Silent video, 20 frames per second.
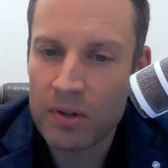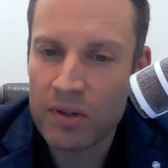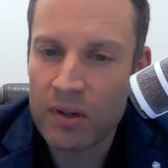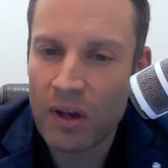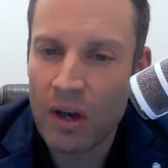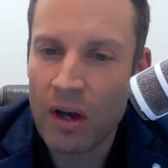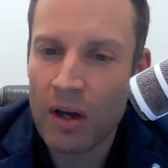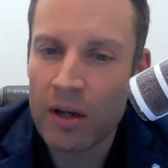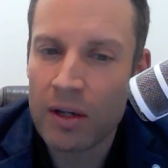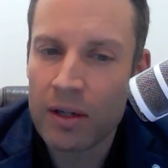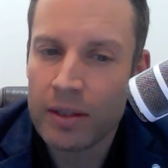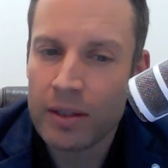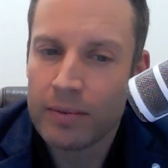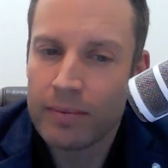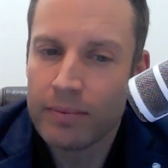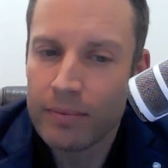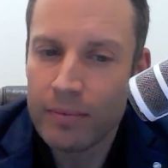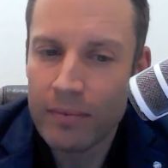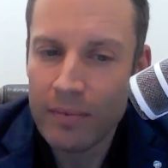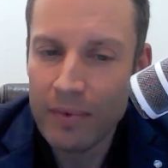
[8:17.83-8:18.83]
So
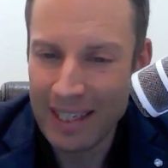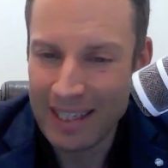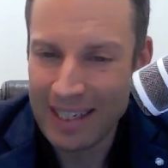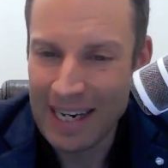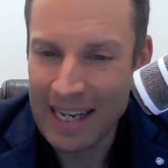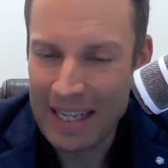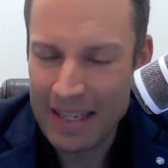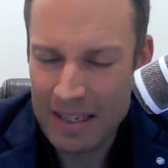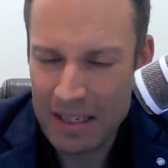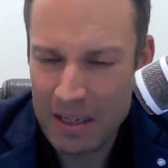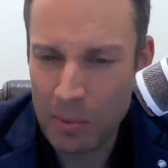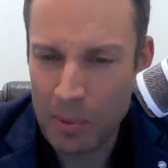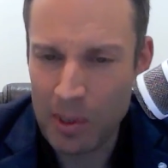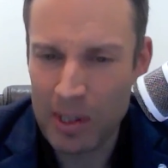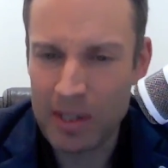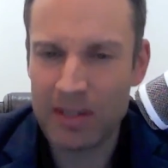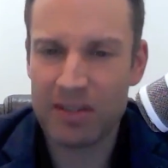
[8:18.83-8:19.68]
it needs to be